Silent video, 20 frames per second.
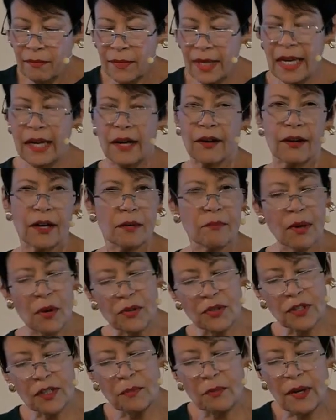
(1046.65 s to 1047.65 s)
Aaron,
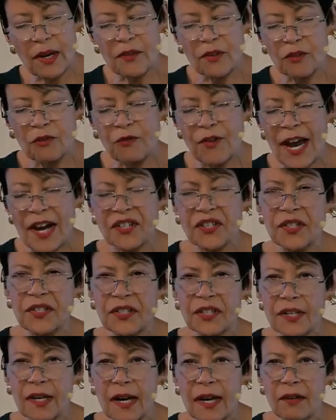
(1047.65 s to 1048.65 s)
Moses' brother,
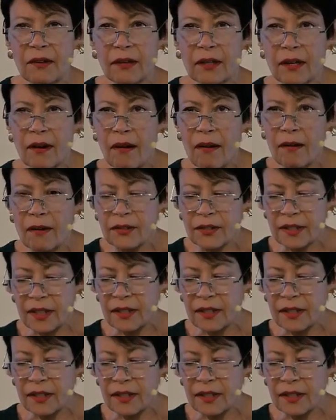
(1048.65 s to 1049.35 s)
fashions an idol and calls